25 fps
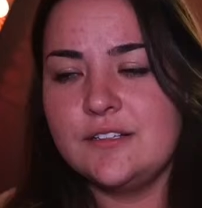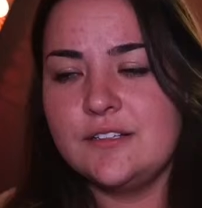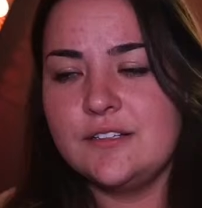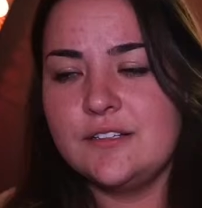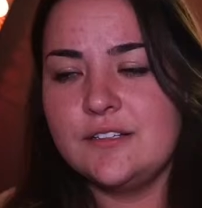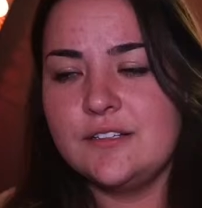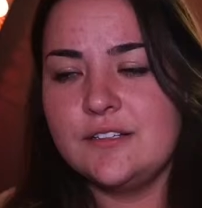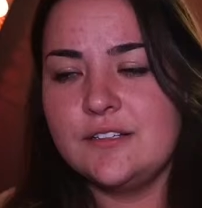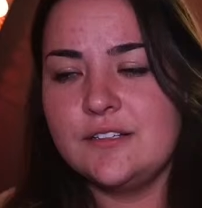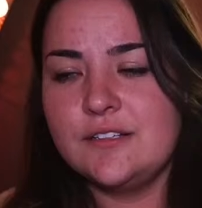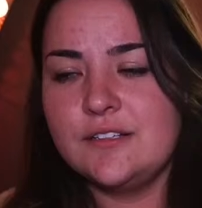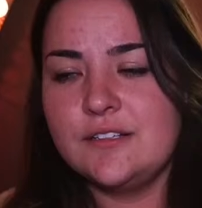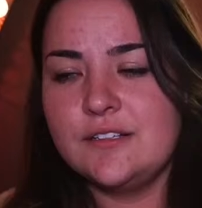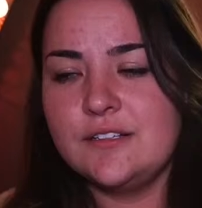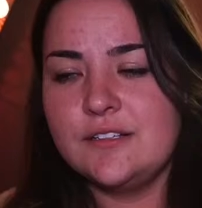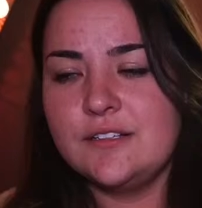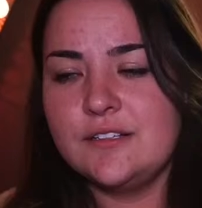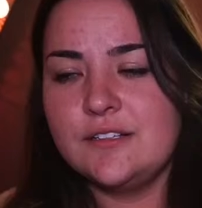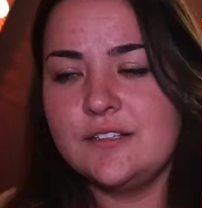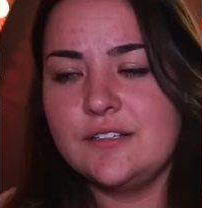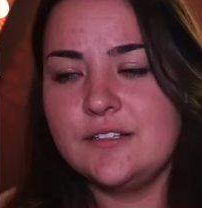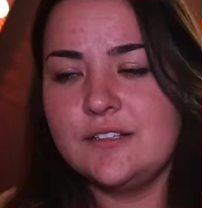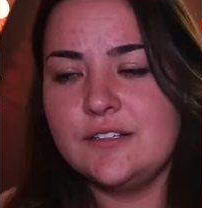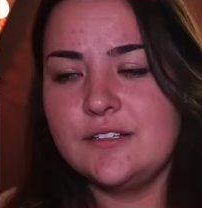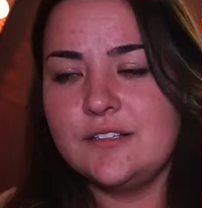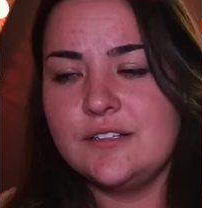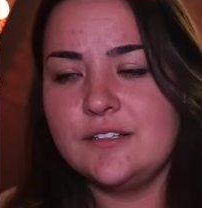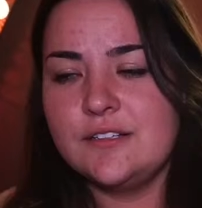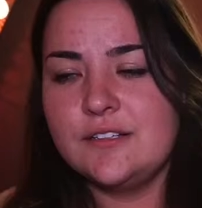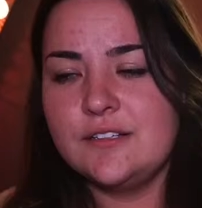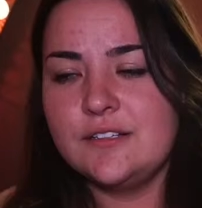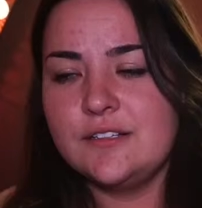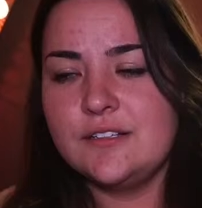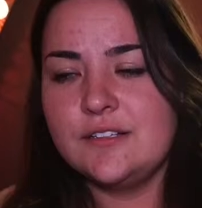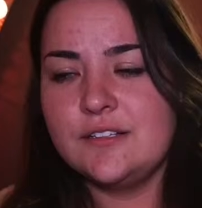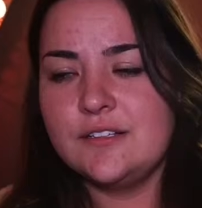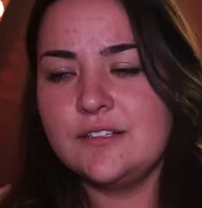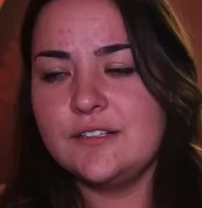whew, we're
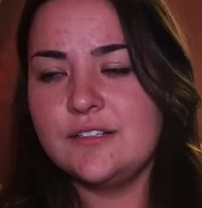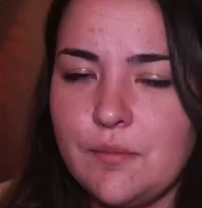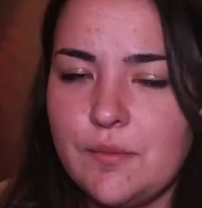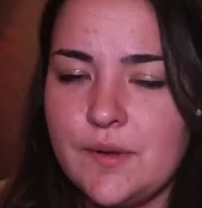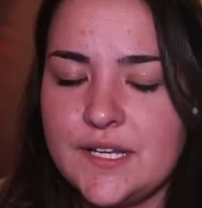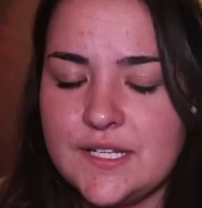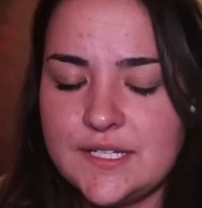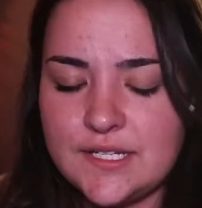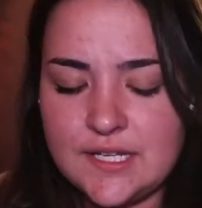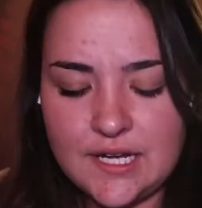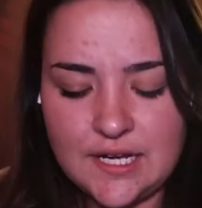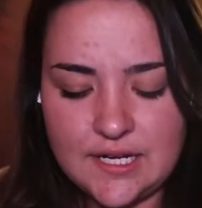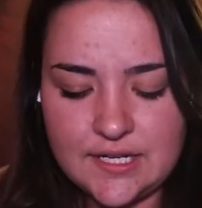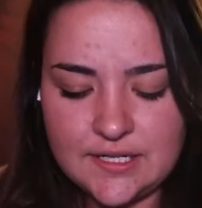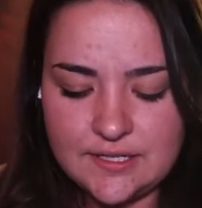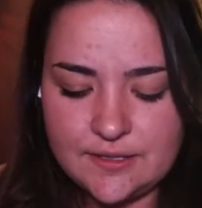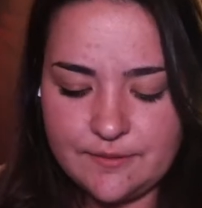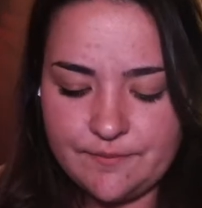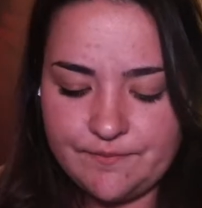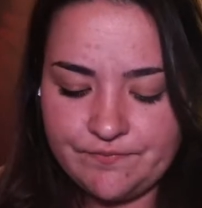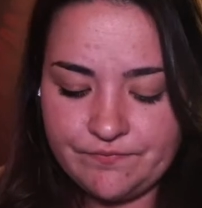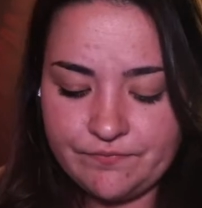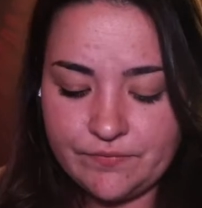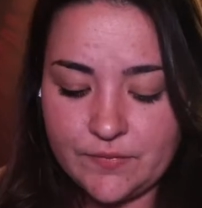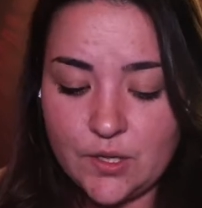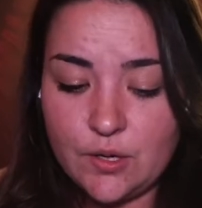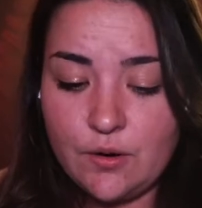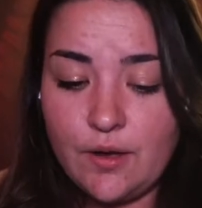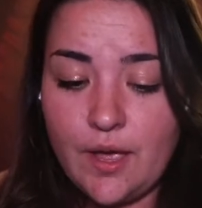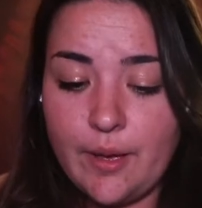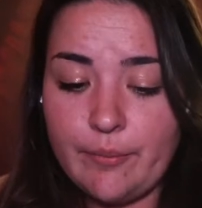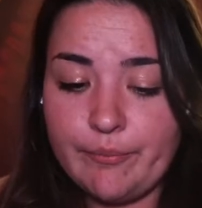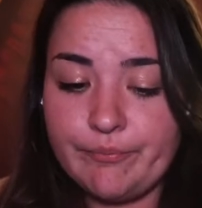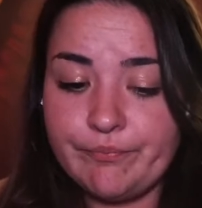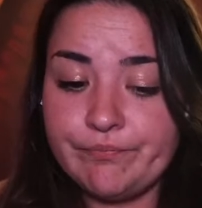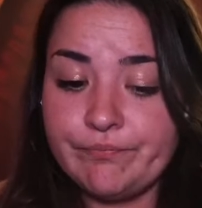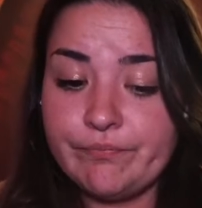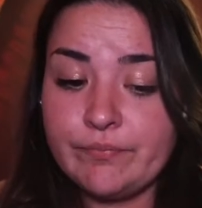trying our best, guys. Okay.